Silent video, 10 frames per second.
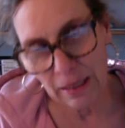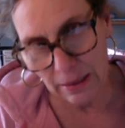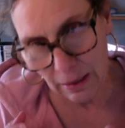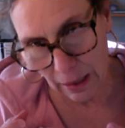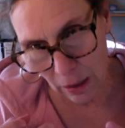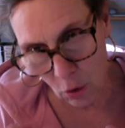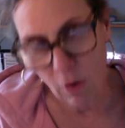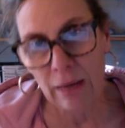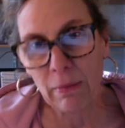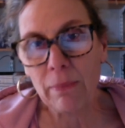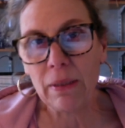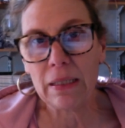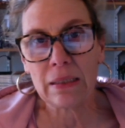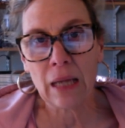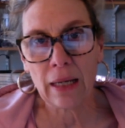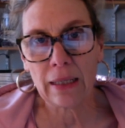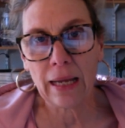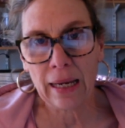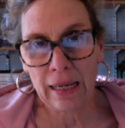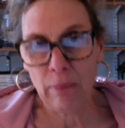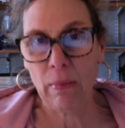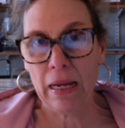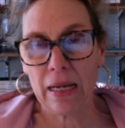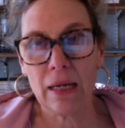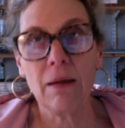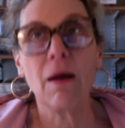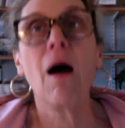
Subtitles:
it's annoying me, but it's not getting me.